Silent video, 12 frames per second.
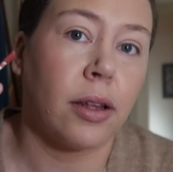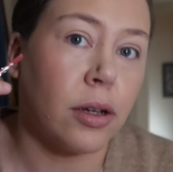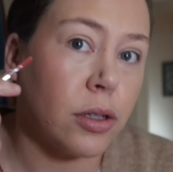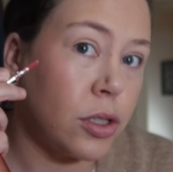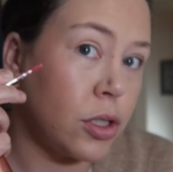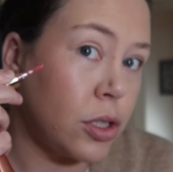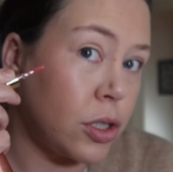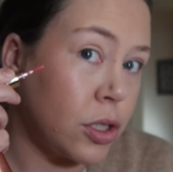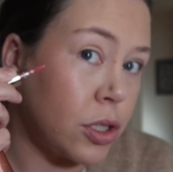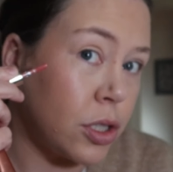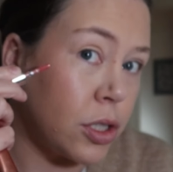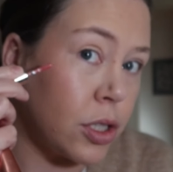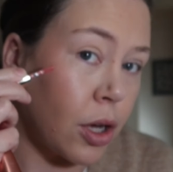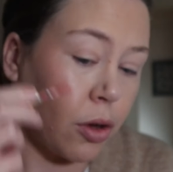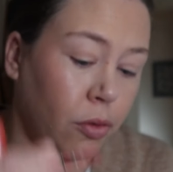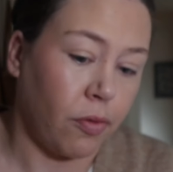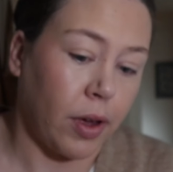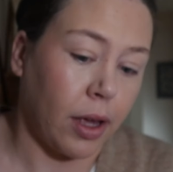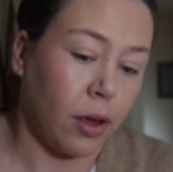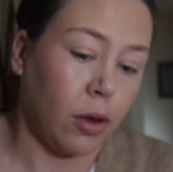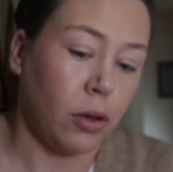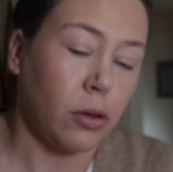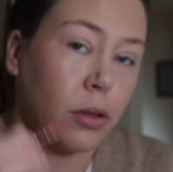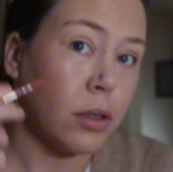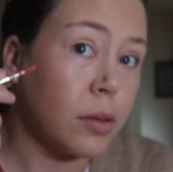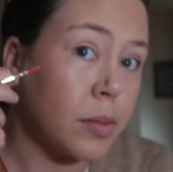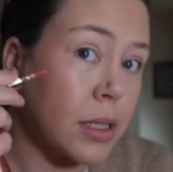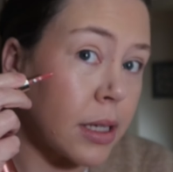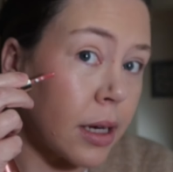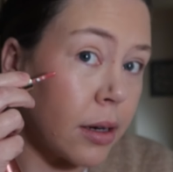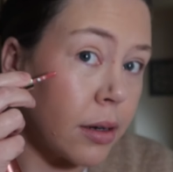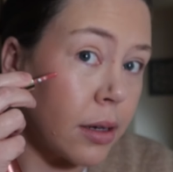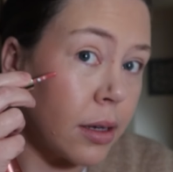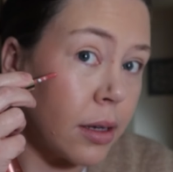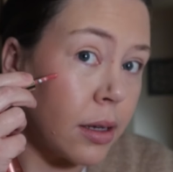little doe foot. Oh, I'm scared.